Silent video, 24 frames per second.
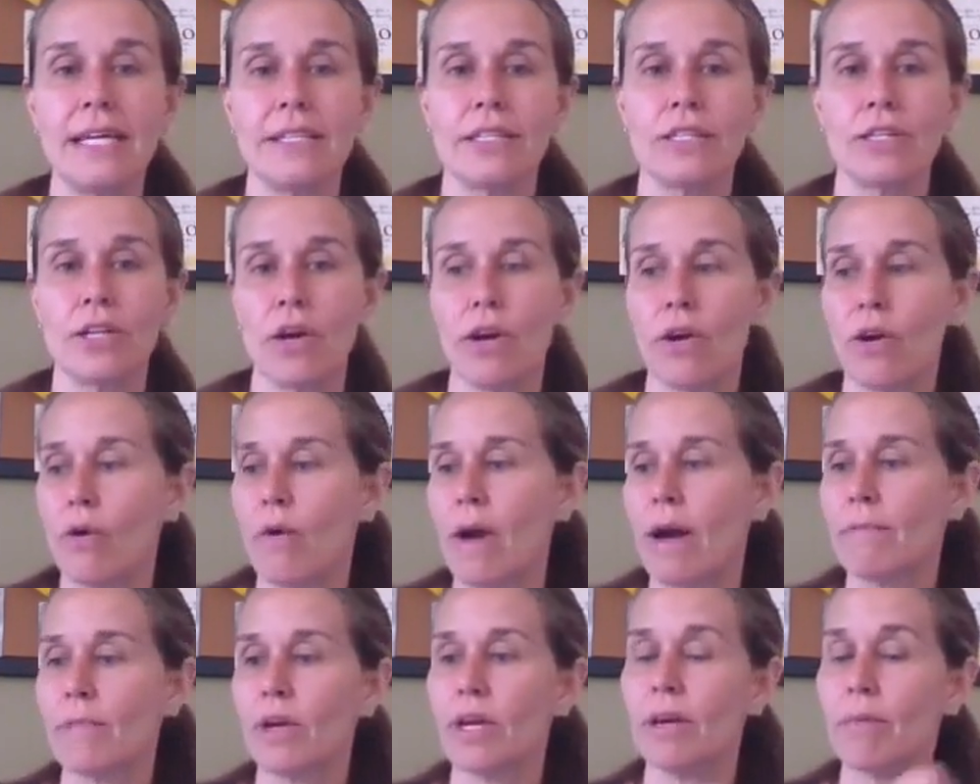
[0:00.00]
so
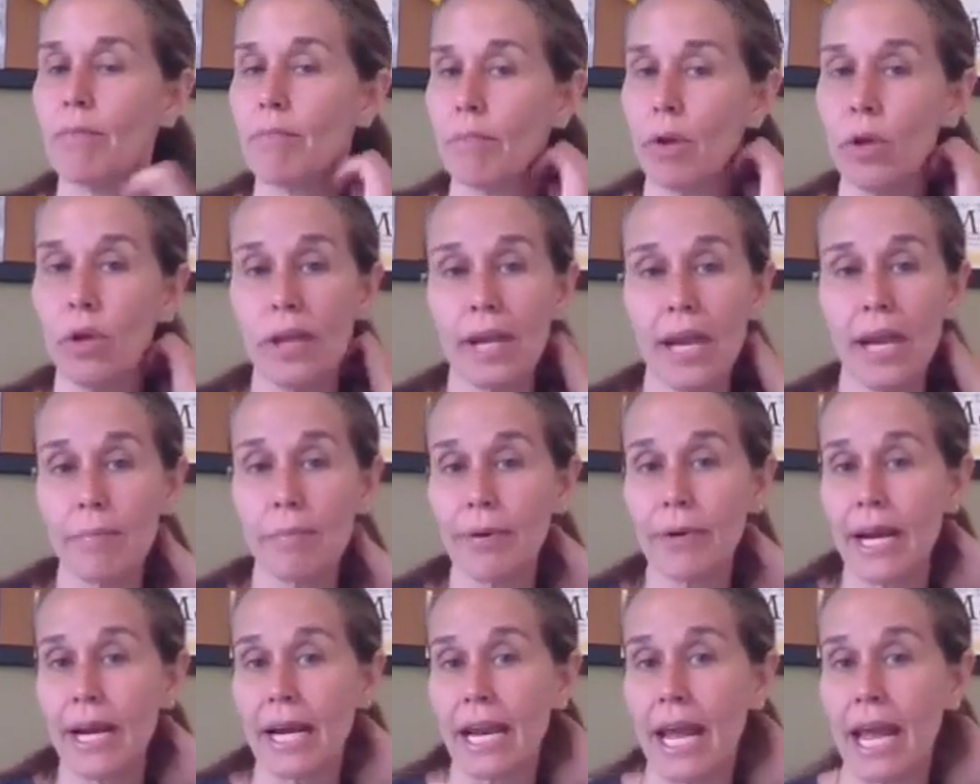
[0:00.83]
I'm going to pull it up
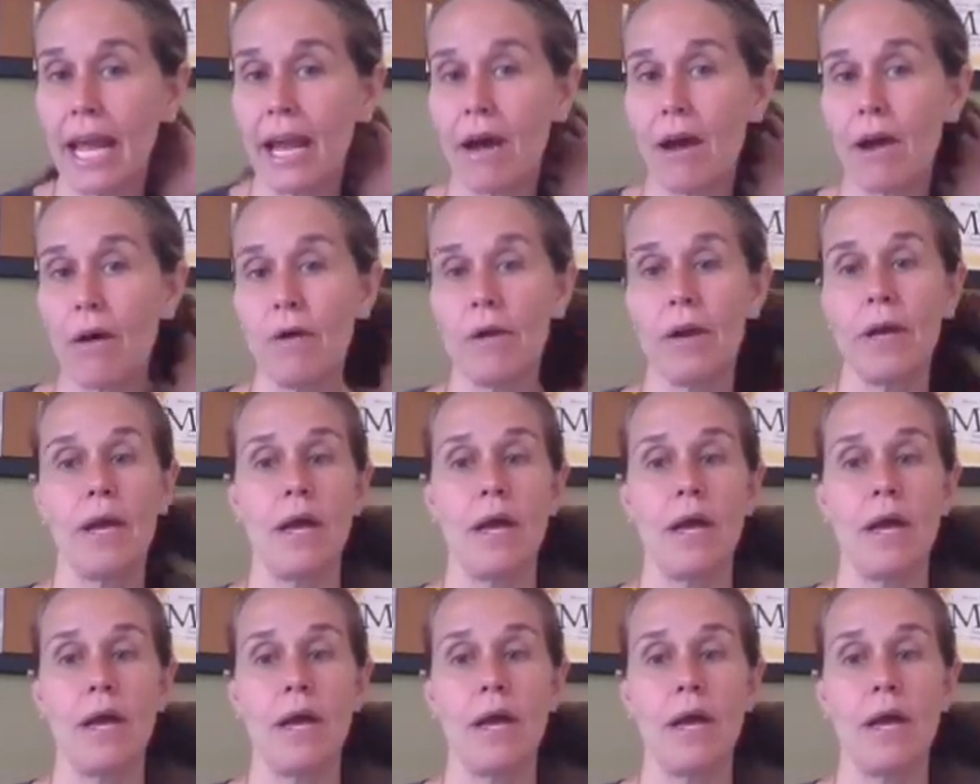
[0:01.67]
right now.